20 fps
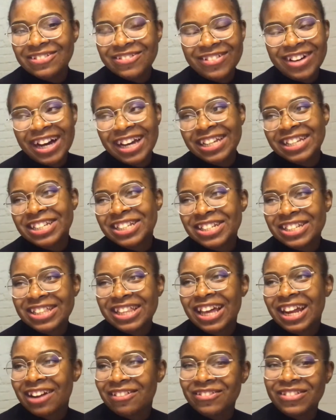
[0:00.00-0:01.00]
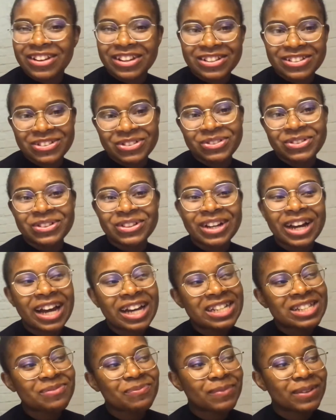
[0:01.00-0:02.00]
much that i'm gonna show you
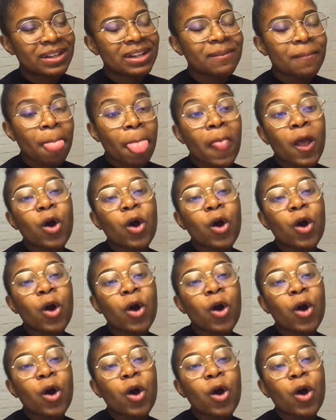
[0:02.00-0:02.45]
guys but